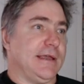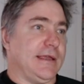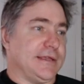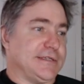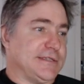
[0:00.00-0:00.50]

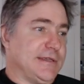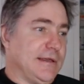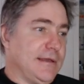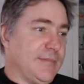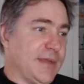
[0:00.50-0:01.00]
is
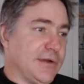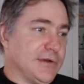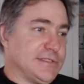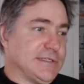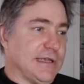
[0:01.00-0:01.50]

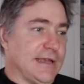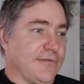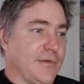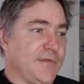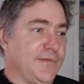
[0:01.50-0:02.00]
because like
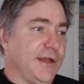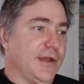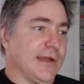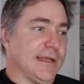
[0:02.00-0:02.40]
from a video